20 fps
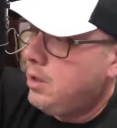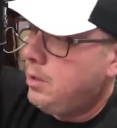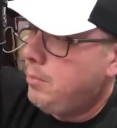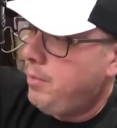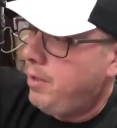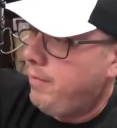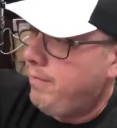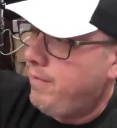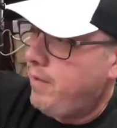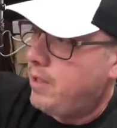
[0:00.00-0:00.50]

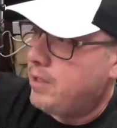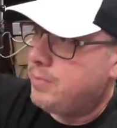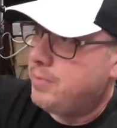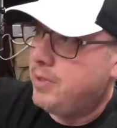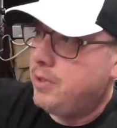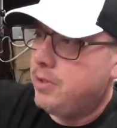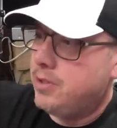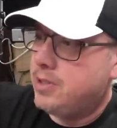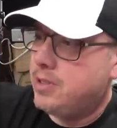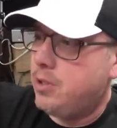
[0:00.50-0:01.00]
Maybe it follows me
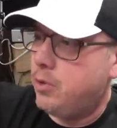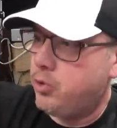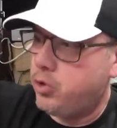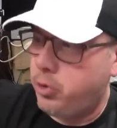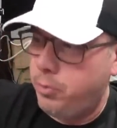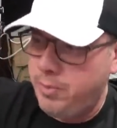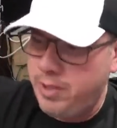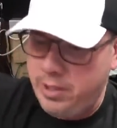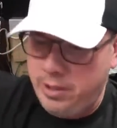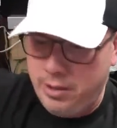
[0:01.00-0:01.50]
on
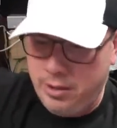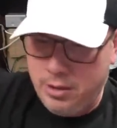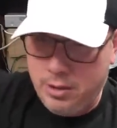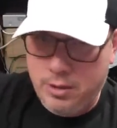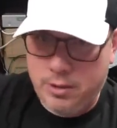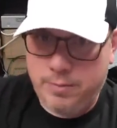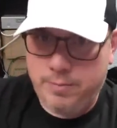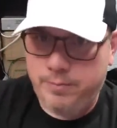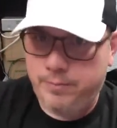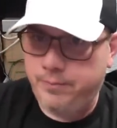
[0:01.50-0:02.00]
social media.